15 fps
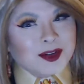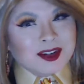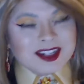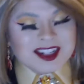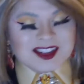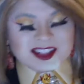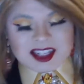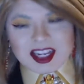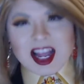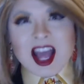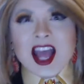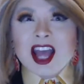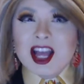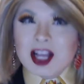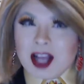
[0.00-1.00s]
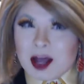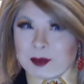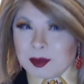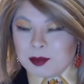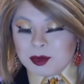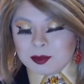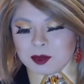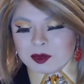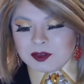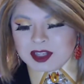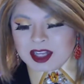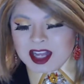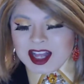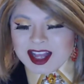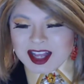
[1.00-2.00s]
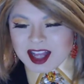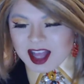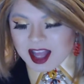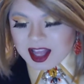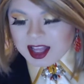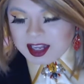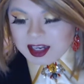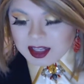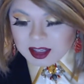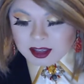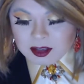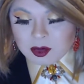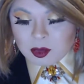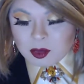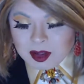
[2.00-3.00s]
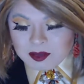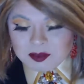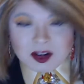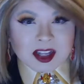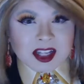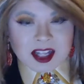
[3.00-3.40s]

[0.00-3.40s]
or DC comic book movie, and it can go on my fucking